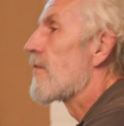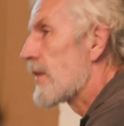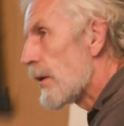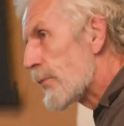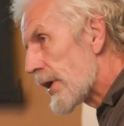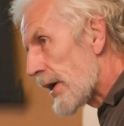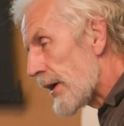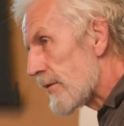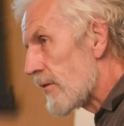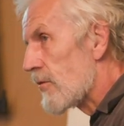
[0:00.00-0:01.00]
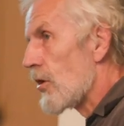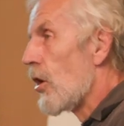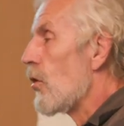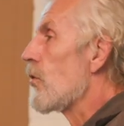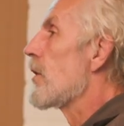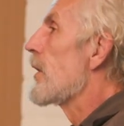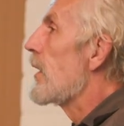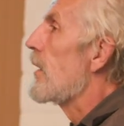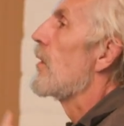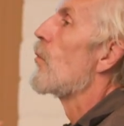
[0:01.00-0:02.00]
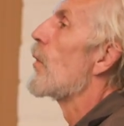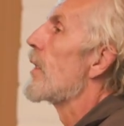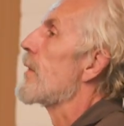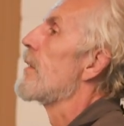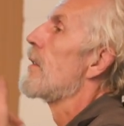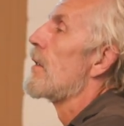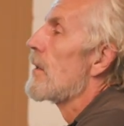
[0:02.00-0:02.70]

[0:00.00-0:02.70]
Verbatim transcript: stabilizes only when